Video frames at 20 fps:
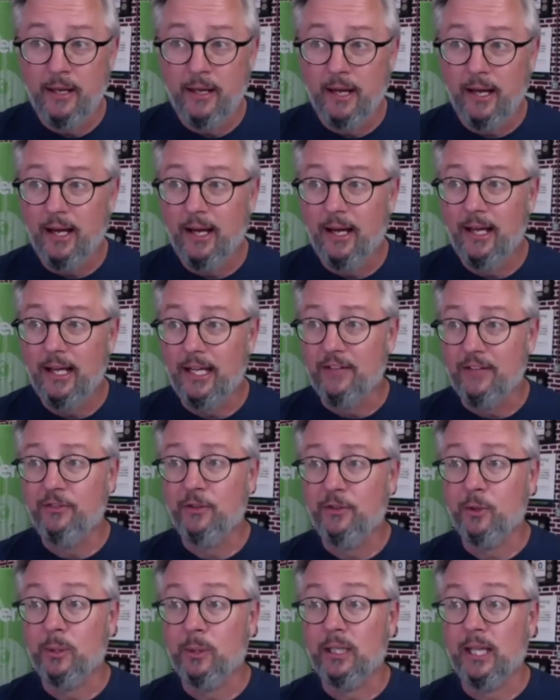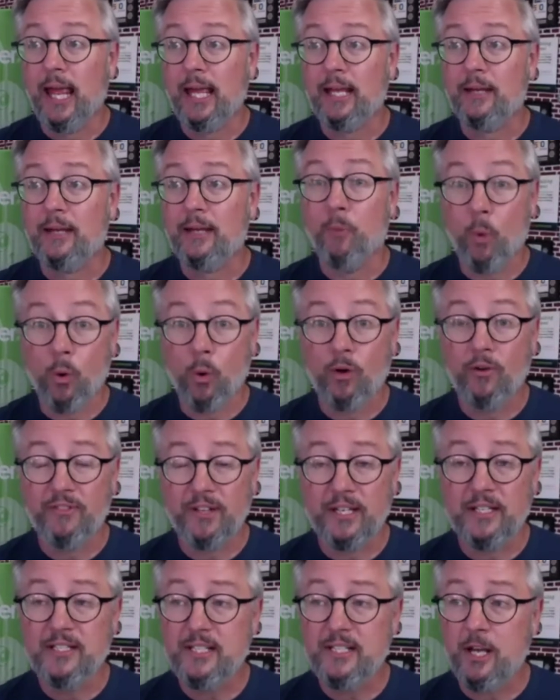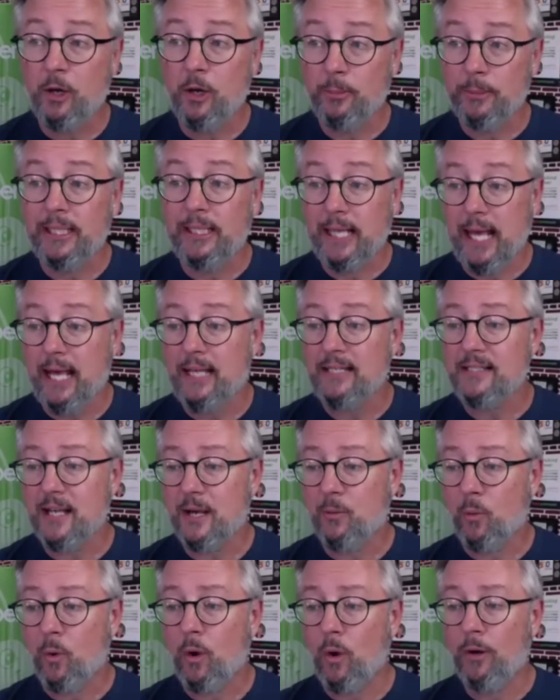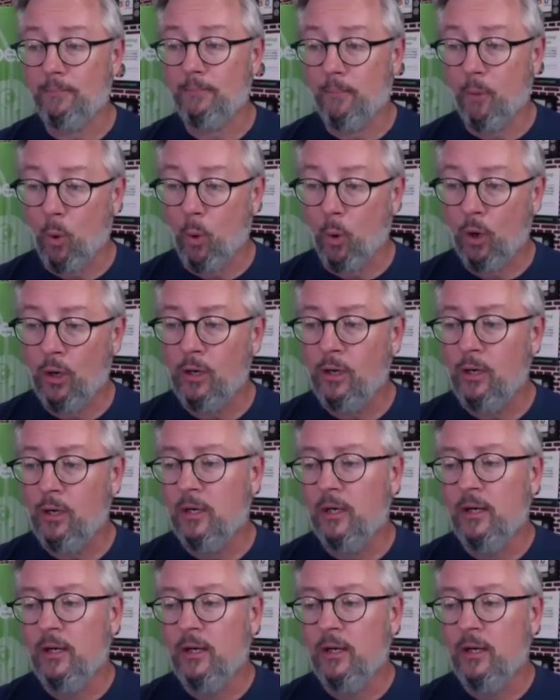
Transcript: uh, if you would like more of this, tell me, yes, I want more.